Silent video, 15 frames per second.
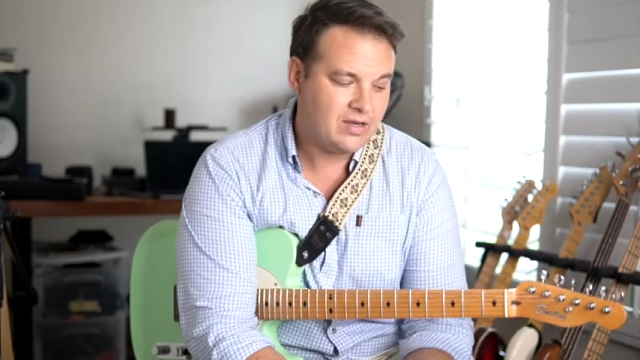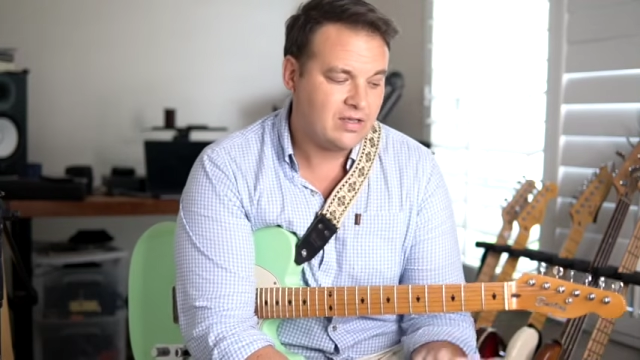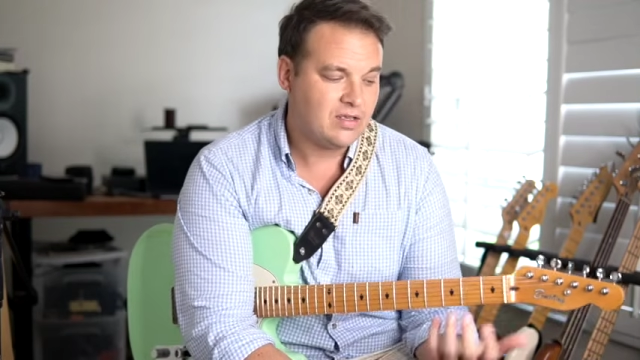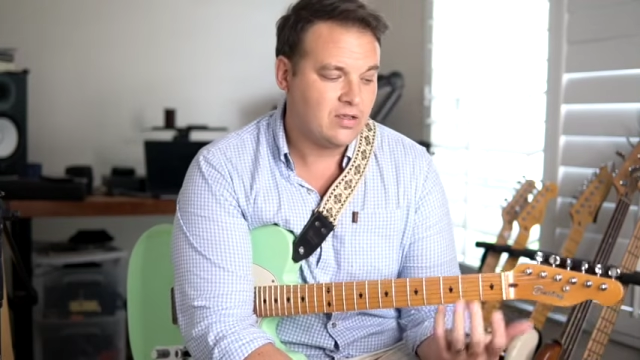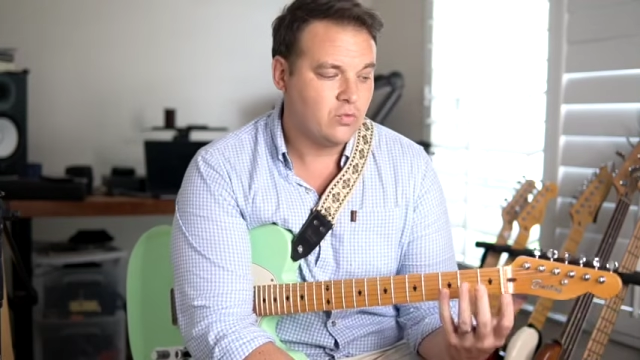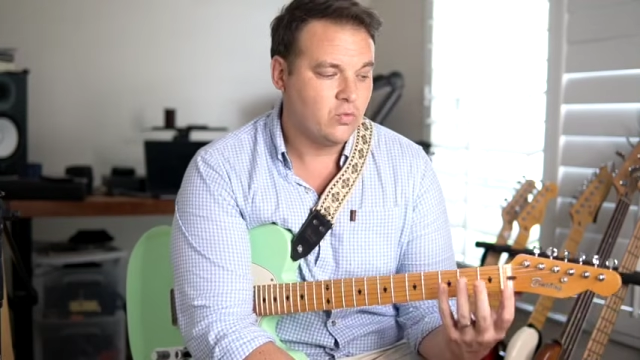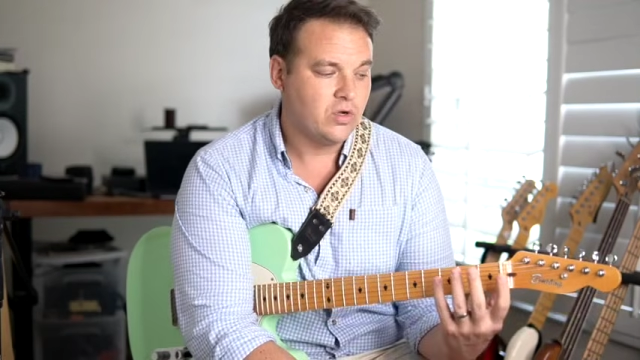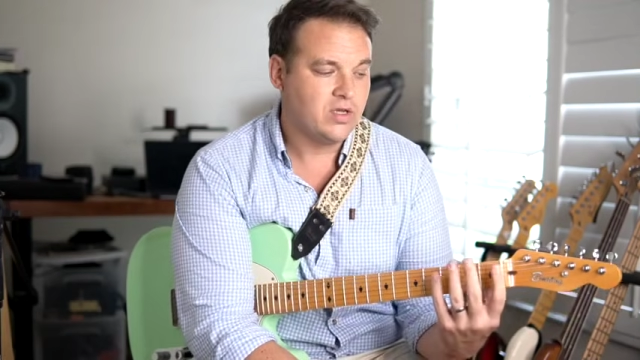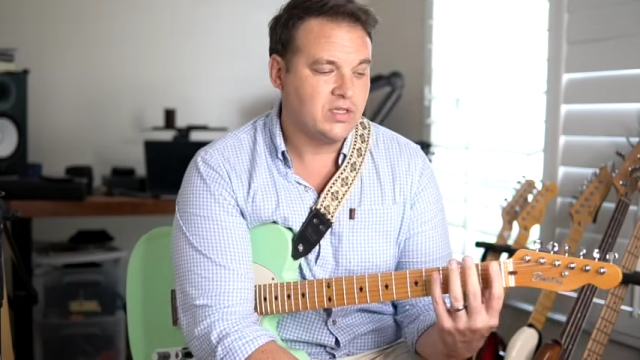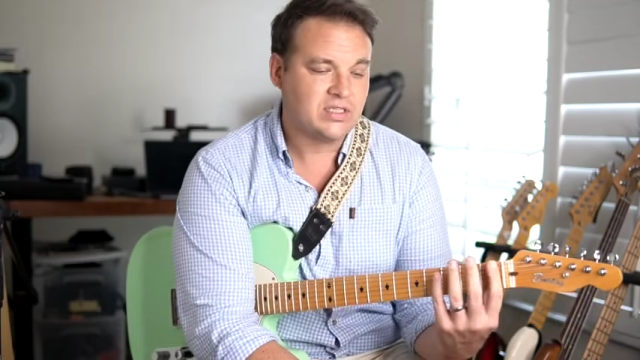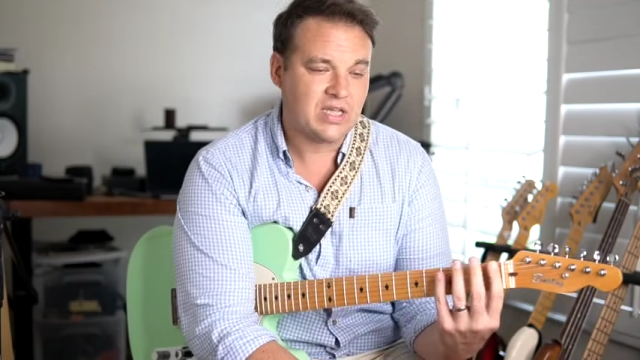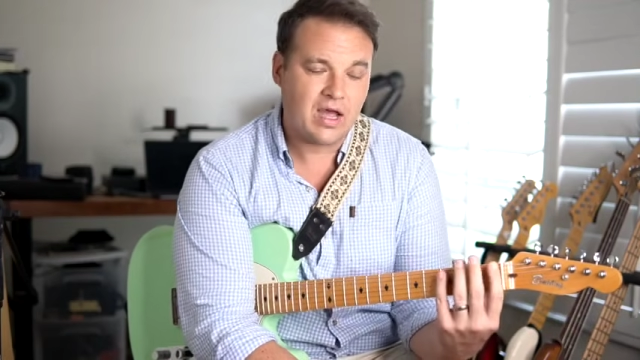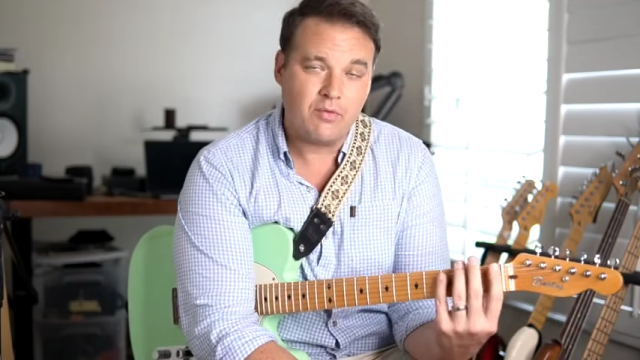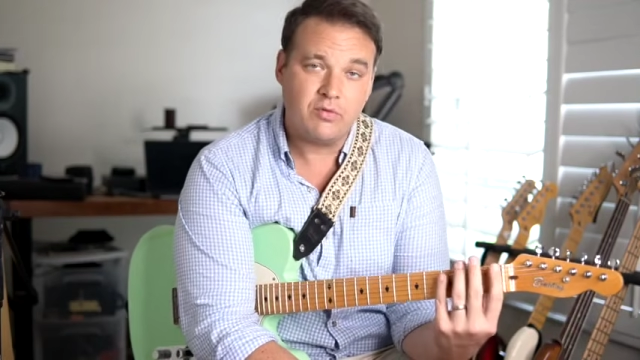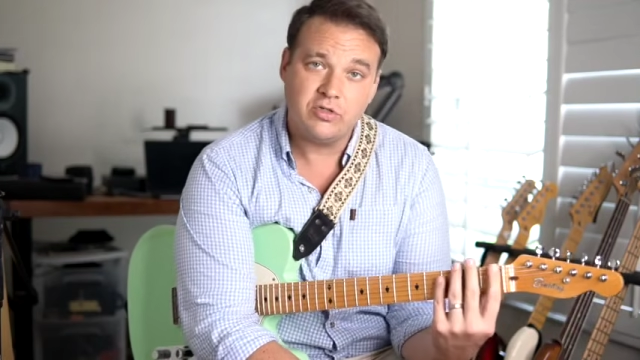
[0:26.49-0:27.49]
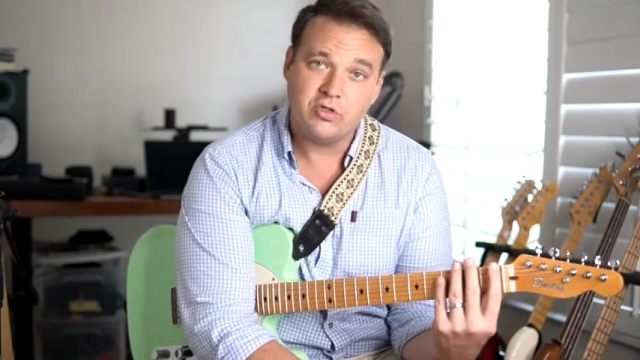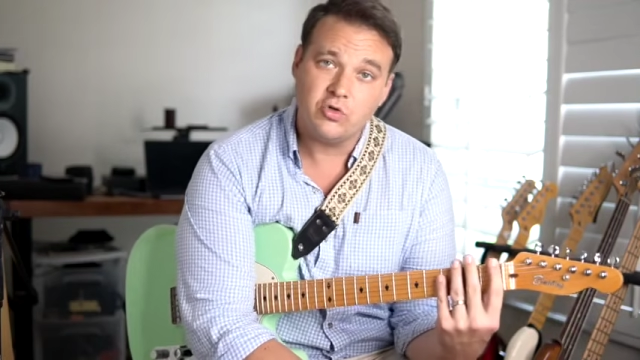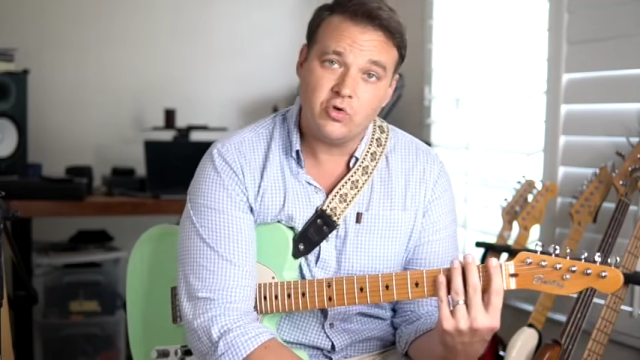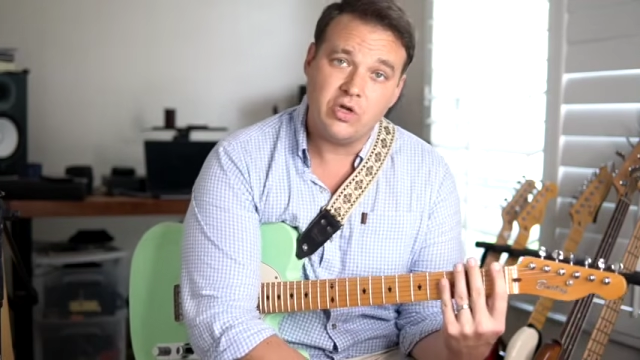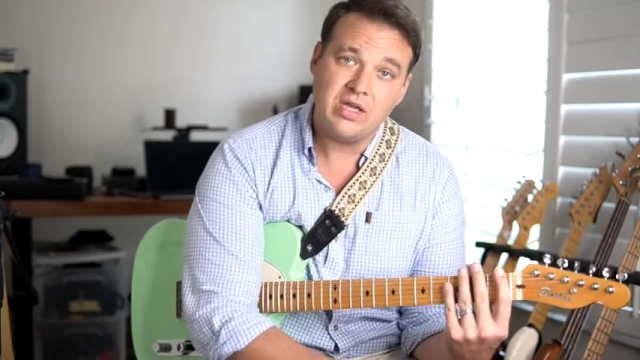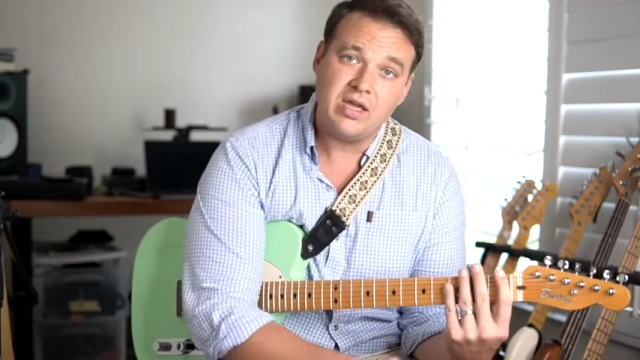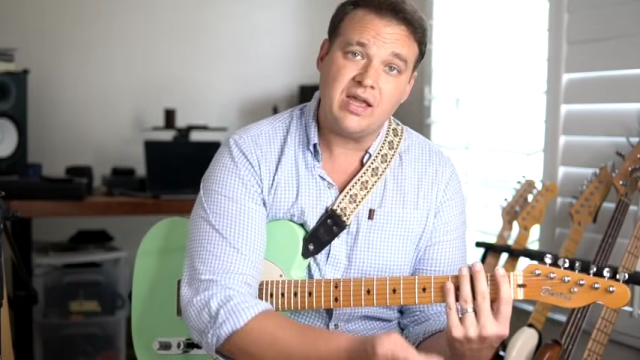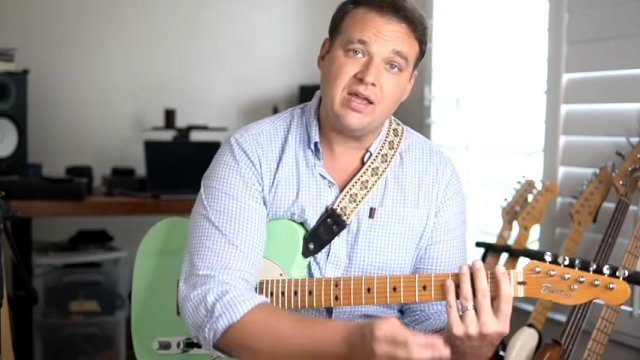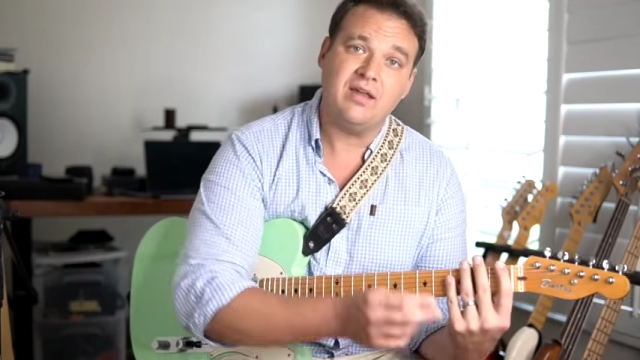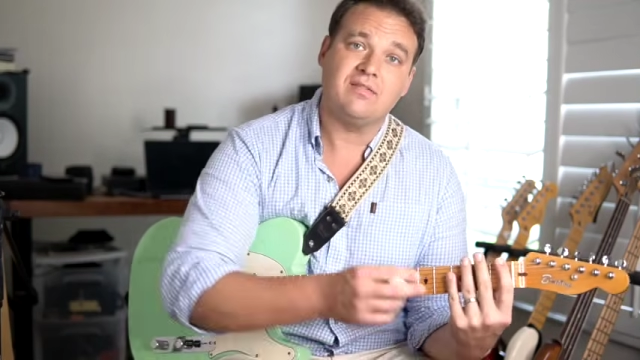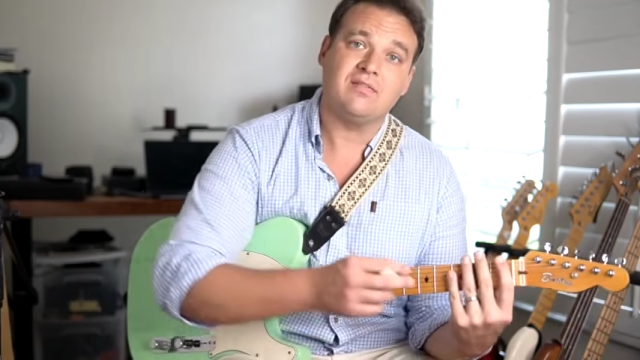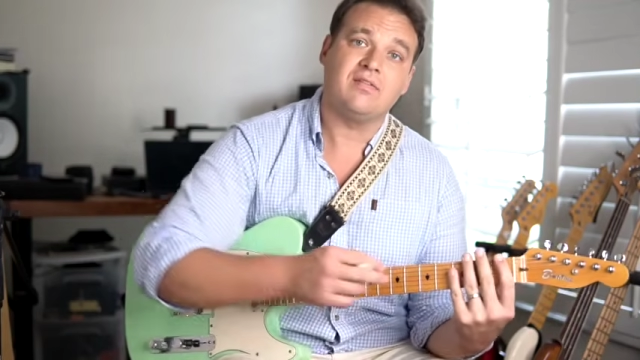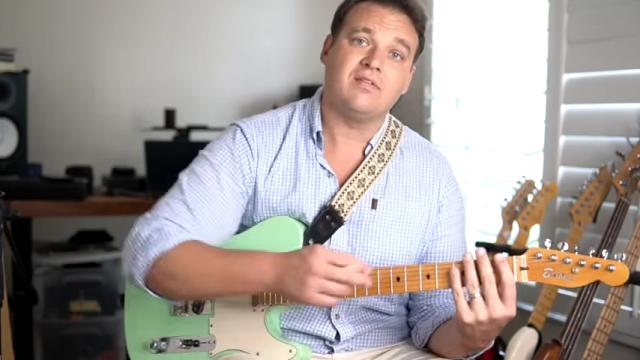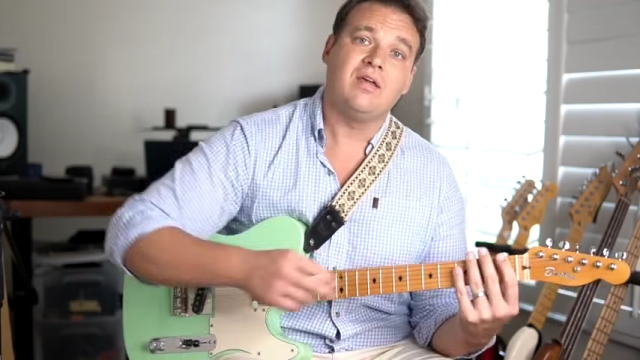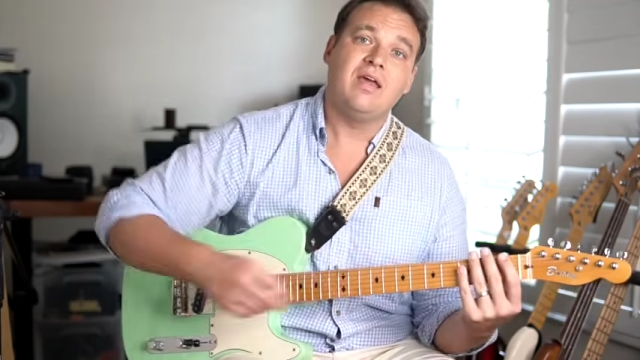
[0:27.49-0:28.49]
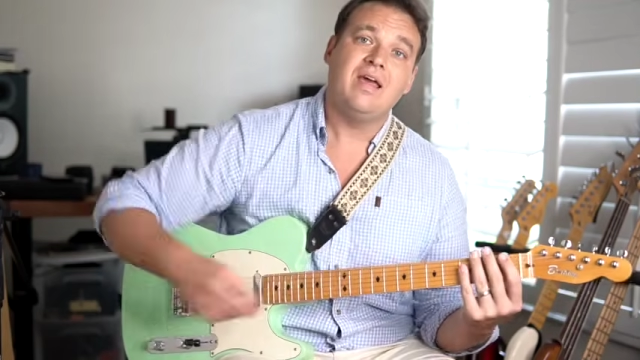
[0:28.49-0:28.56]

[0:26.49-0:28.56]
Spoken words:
did was I would create